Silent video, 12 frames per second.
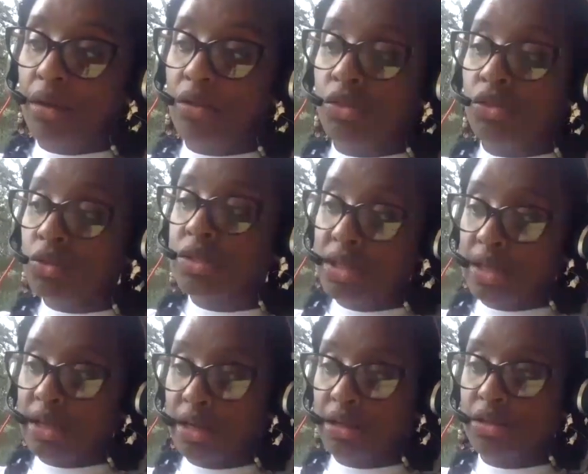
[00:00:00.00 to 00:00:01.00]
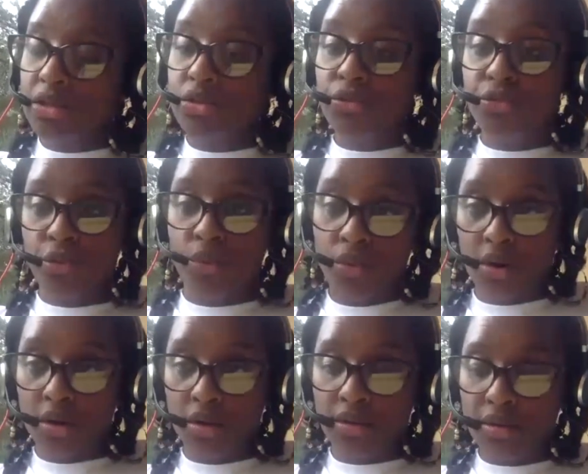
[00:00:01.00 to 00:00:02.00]
those things
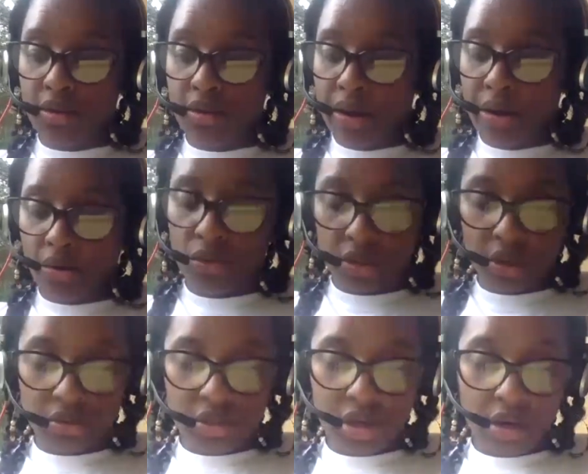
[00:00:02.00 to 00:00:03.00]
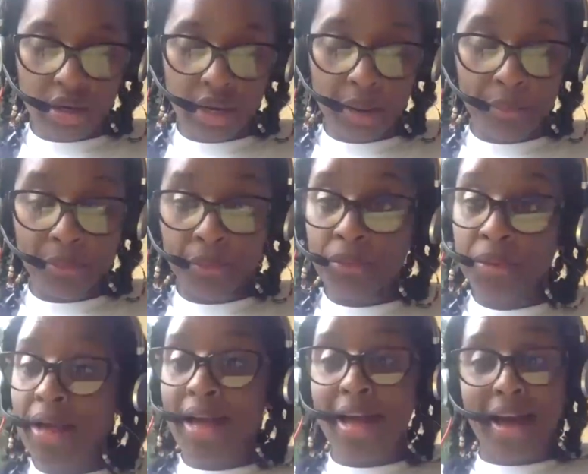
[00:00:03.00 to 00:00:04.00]
for the Mount Holyoke talk in April.
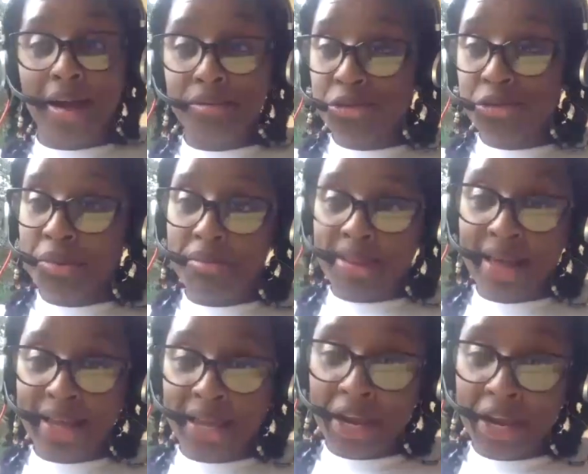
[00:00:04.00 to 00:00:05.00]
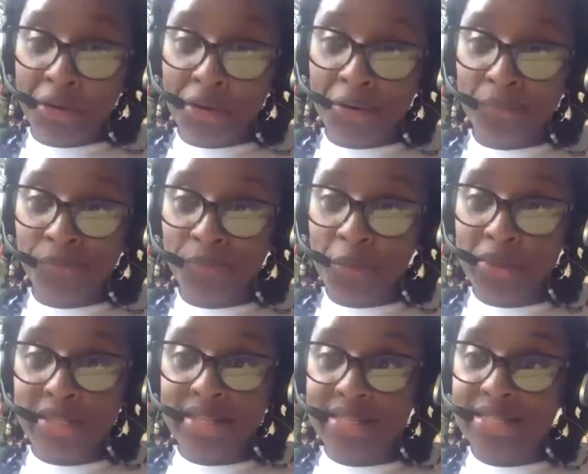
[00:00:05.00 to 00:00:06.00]
I'm doing Black Err/Or
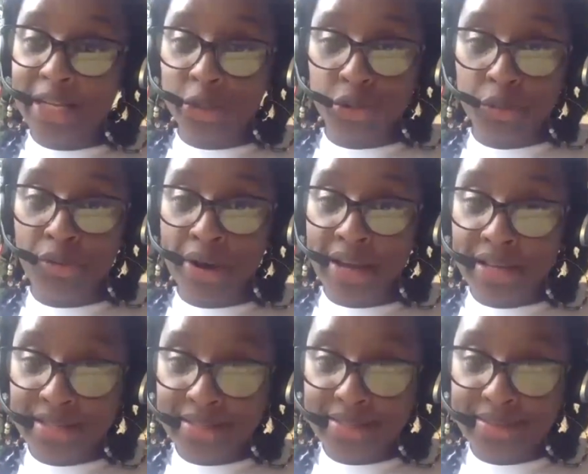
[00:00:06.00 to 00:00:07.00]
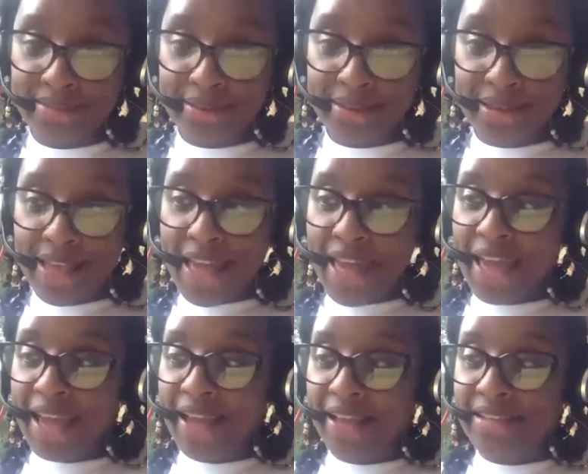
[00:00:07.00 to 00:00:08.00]
with Cassandra Press
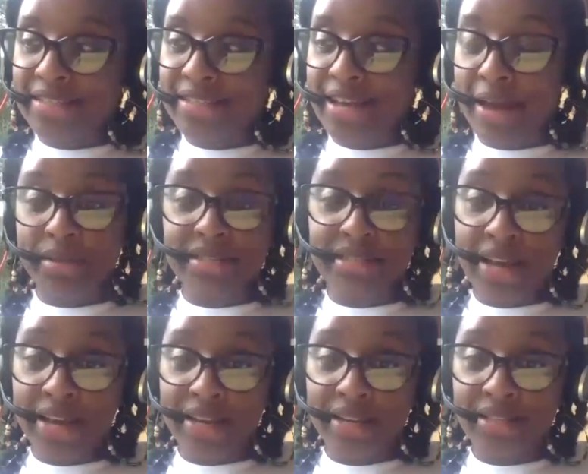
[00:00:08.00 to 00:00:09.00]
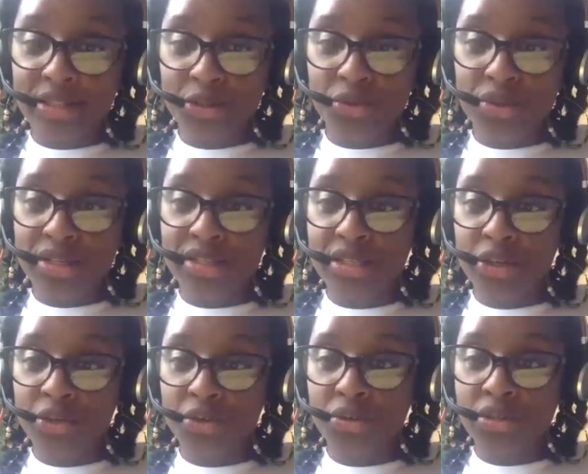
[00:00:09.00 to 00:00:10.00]
and I'm excited to
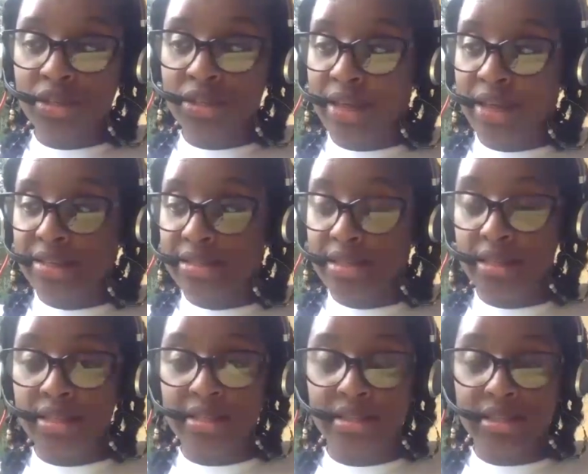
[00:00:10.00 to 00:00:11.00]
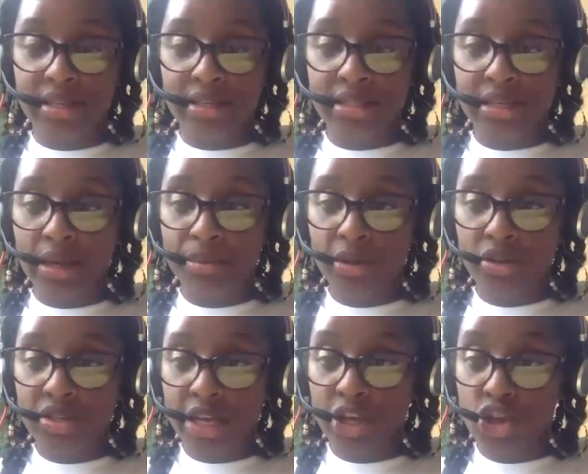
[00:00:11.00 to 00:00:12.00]
continue to like see this thing take
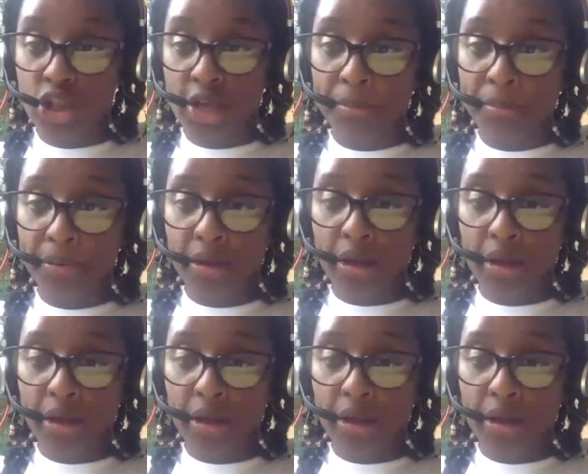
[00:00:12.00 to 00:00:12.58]
take shape